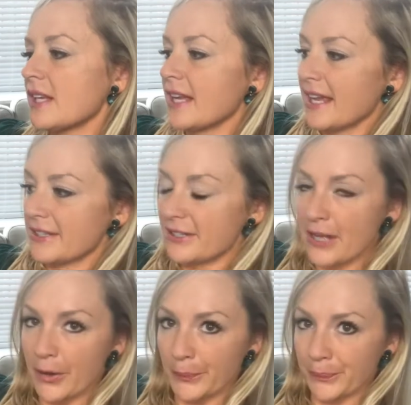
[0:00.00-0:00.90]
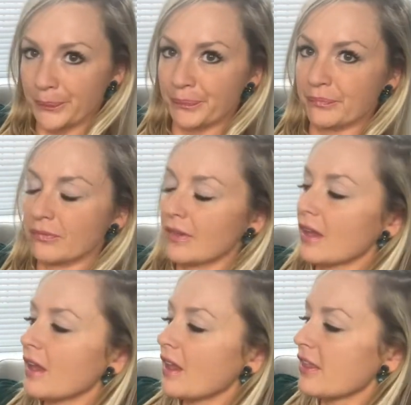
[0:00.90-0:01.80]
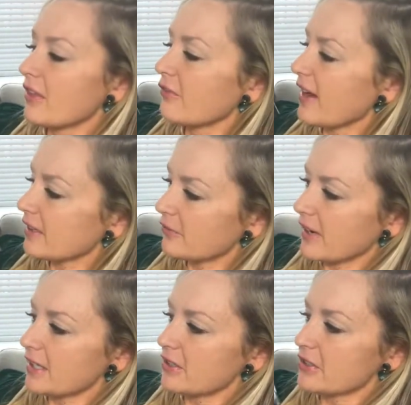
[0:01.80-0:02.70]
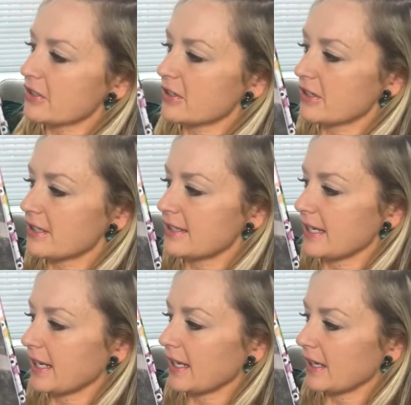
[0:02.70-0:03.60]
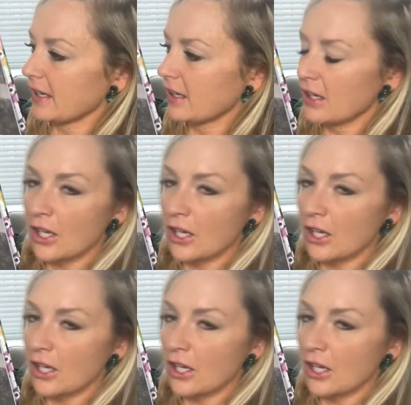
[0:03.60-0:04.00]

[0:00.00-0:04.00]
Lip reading: And so, the fact finders started digging,